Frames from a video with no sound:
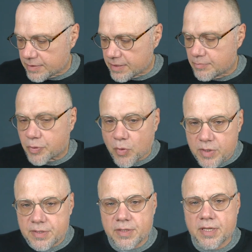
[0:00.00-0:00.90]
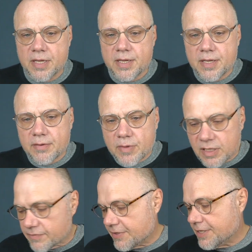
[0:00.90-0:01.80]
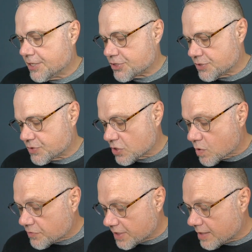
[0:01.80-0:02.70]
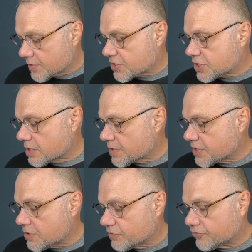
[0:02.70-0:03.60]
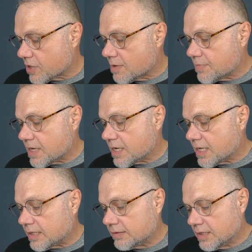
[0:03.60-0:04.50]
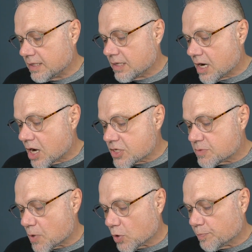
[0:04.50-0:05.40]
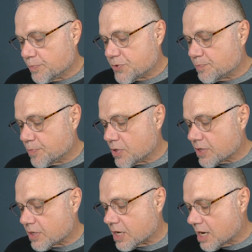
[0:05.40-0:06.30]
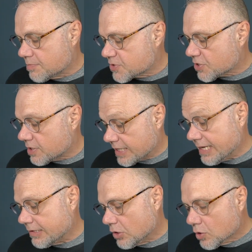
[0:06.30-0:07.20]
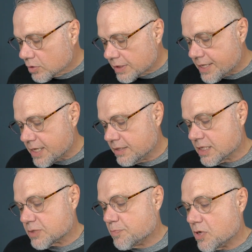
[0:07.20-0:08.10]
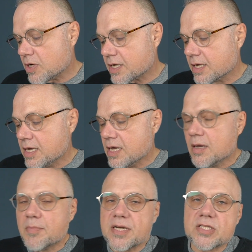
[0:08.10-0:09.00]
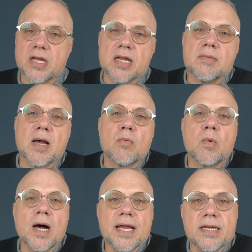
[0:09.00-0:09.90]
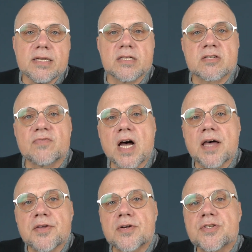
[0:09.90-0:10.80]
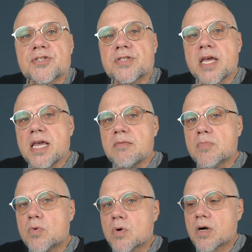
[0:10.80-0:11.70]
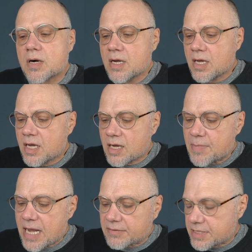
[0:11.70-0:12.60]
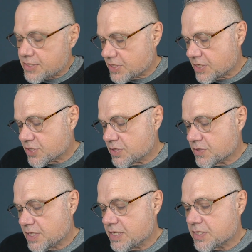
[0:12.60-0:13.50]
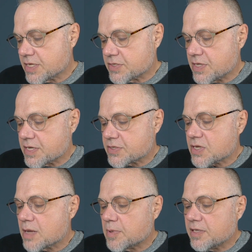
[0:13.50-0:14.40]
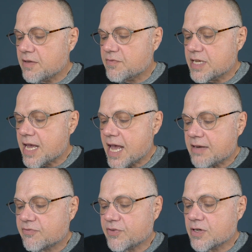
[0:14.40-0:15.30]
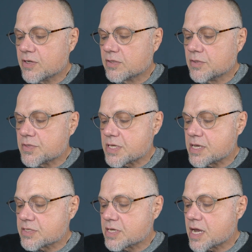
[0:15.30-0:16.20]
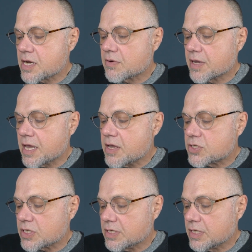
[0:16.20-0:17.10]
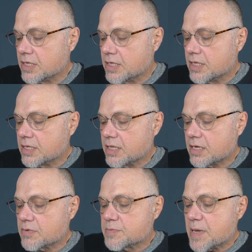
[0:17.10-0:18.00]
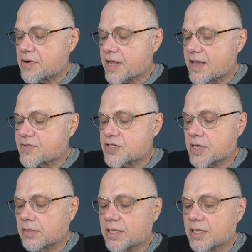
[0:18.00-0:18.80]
important, relevant issues? The quote that I want to share with you from Archibald's book comes, again, early in this book, but he's talking about why didn't his father say more about these issues. And he says this: I believe Dad feared losing his congregation, that it was better to have subtle